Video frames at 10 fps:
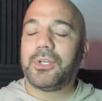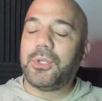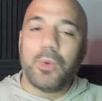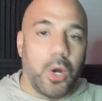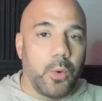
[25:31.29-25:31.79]

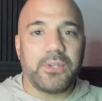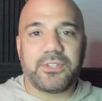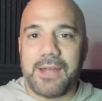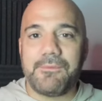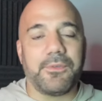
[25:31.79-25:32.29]
You always
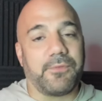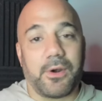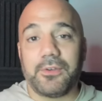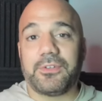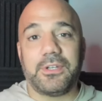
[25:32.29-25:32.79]
have the
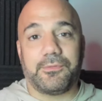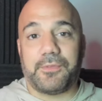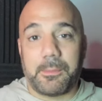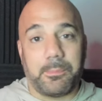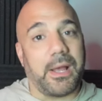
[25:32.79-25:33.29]
Virzi
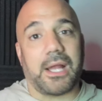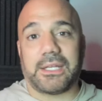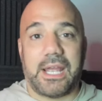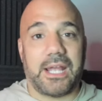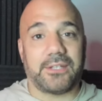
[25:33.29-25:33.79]
Effect
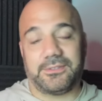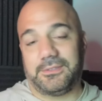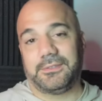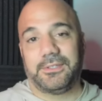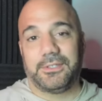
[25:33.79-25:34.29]

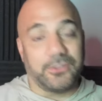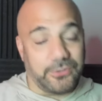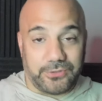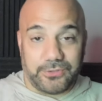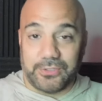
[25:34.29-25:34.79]
podcast
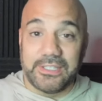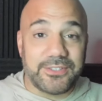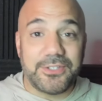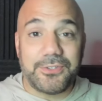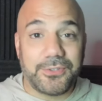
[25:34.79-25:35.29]
to
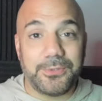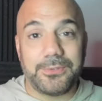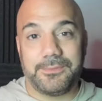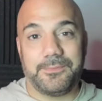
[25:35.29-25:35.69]
listen to,